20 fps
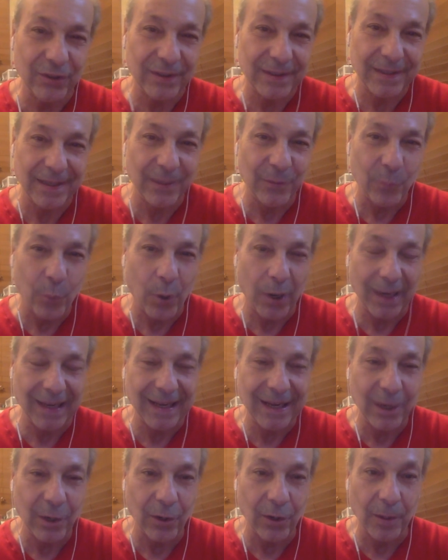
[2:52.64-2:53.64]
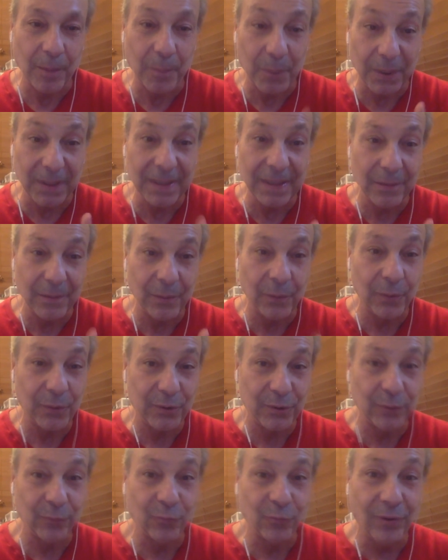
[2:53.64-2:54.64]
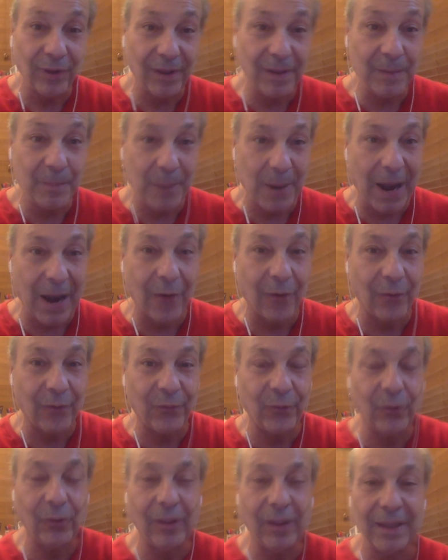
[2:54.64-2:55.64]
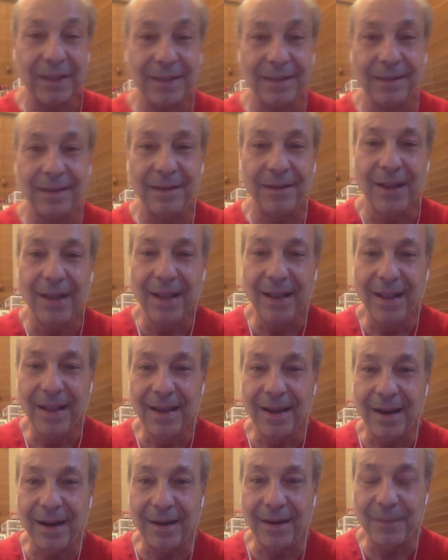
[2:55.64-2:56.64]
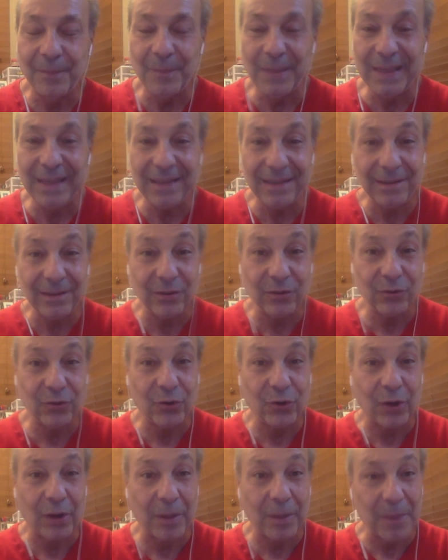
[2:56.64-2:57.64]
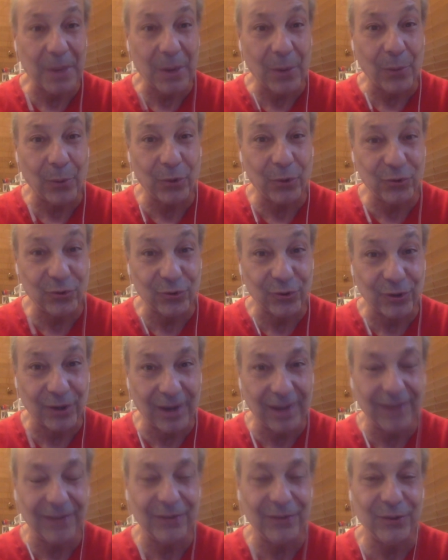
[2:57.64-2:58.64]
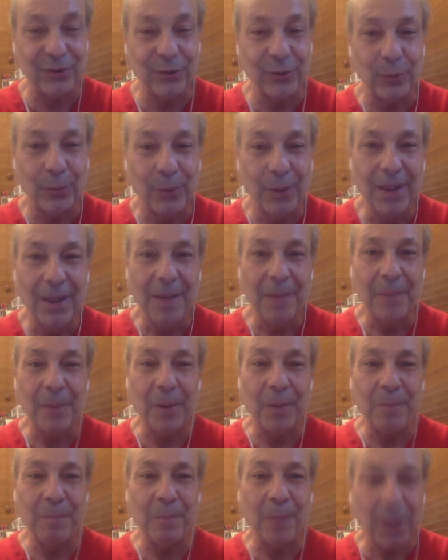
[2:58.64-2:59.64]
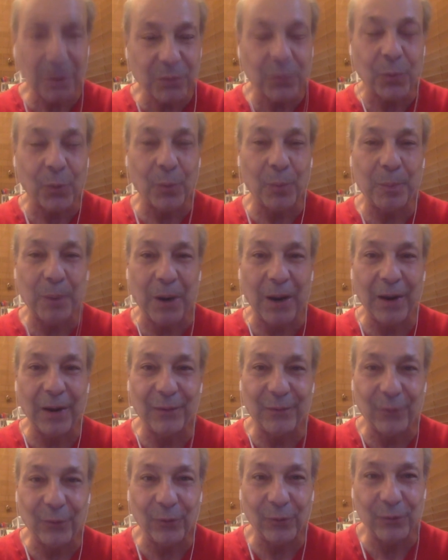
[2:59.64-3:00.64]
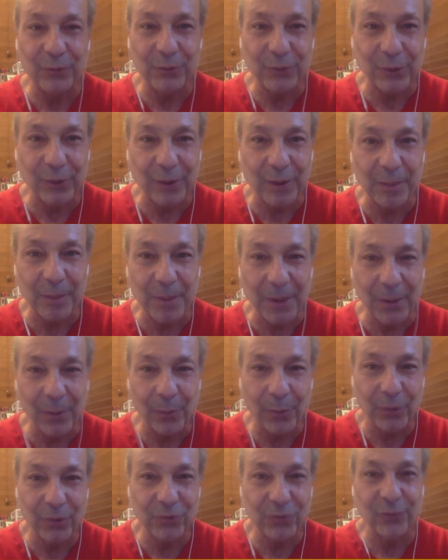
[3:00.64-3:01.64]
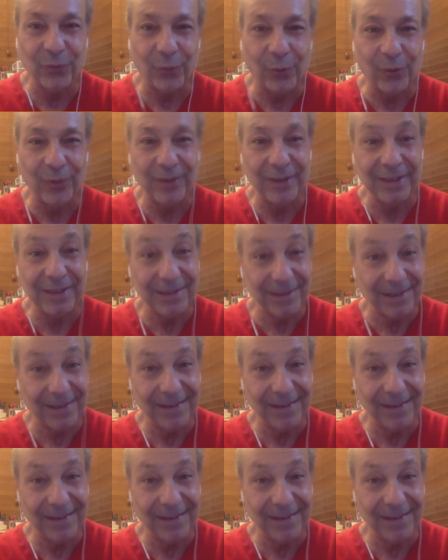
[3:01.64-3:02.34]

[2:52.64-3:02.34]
didn't want to hear it, but it was a really powerful lesson. Easy to talk about what you're going to do, but much more powerful to talk about what you've already done.